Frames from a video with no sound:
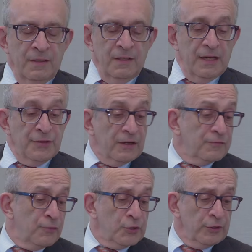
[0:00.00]
I think,
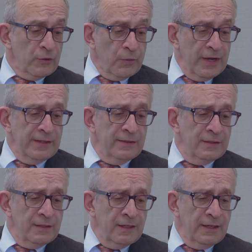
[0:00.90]
unfortunately, you're right.
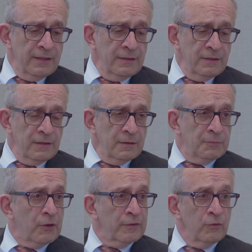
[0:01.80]
And
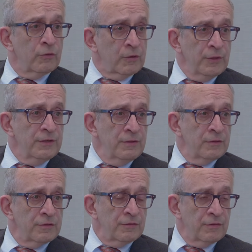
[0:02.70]
part of the work we do
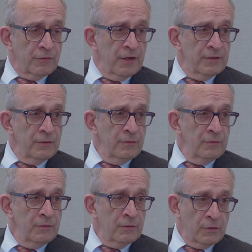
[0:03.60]
is to try to
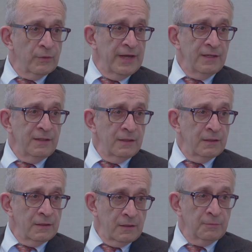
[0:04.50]
create
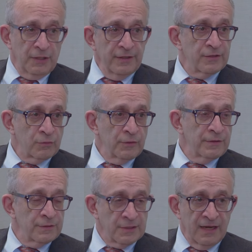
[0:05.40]
a place where
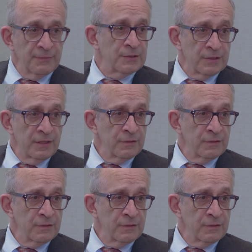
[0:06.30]
there's common sense,